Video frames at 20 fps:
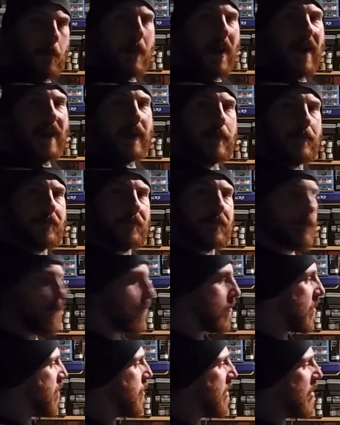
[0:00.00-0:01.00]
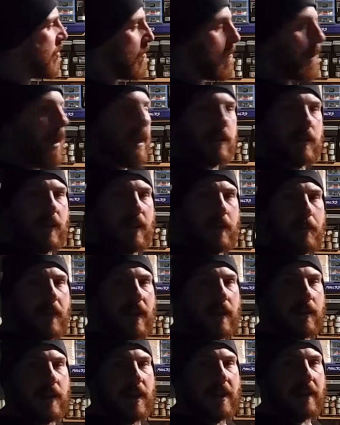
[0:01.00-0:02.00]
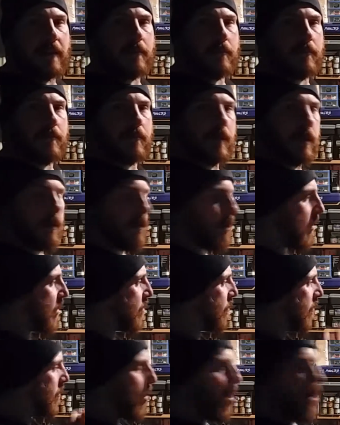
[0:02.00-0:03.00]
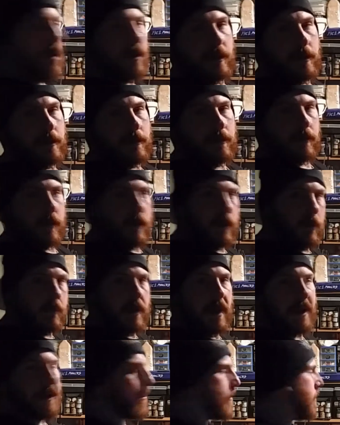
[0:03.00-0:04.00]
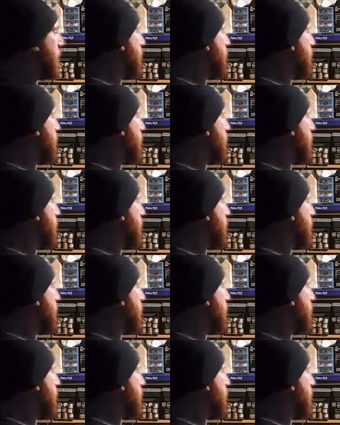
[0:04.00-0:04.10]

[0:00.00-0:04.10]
Man. It's a picture of a man's head. It's a picture of a person. So it's man.